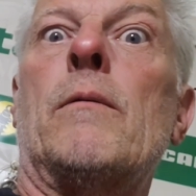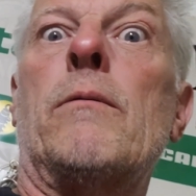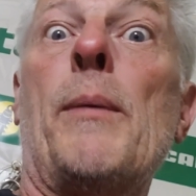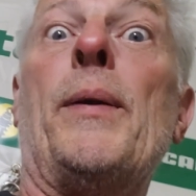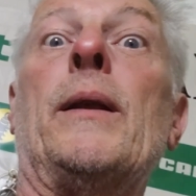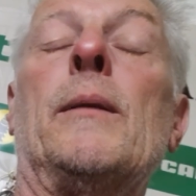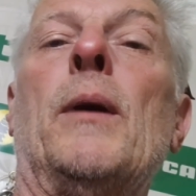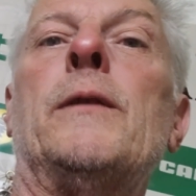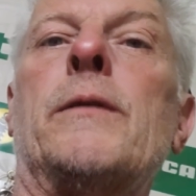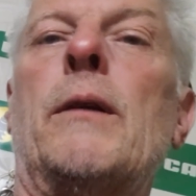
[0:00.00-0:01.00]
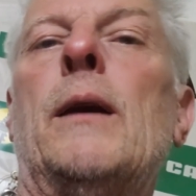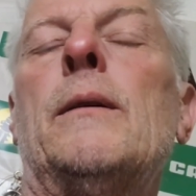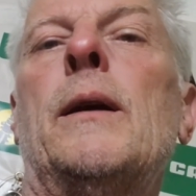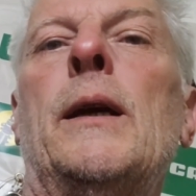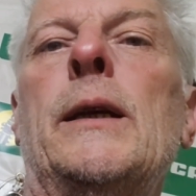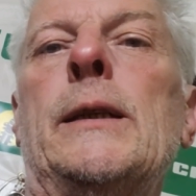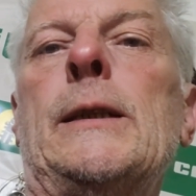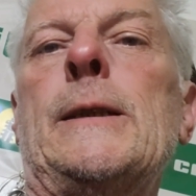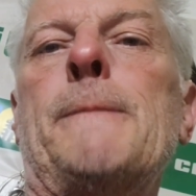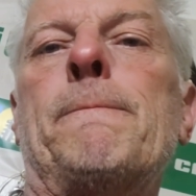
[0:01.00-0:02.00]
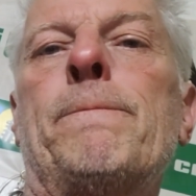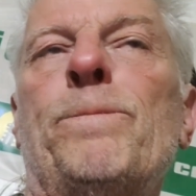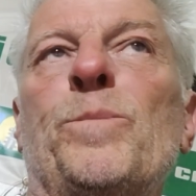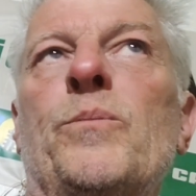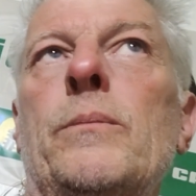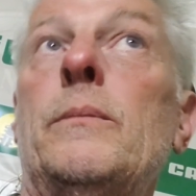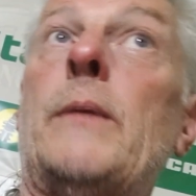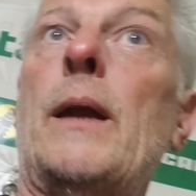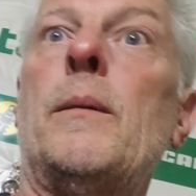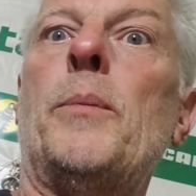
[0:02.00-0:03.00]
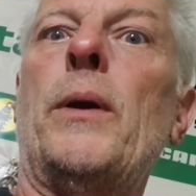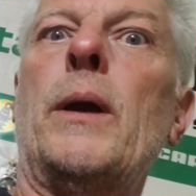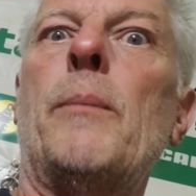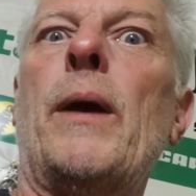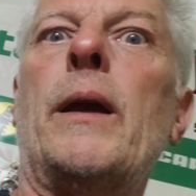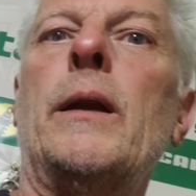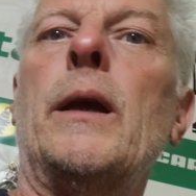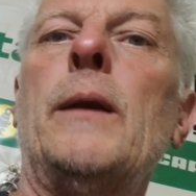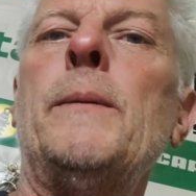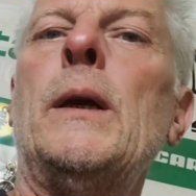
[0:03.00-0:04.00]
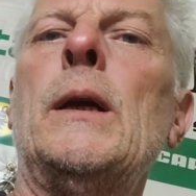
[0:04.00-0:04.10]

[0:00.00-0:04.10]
ripping the motor out and then putting it back in again.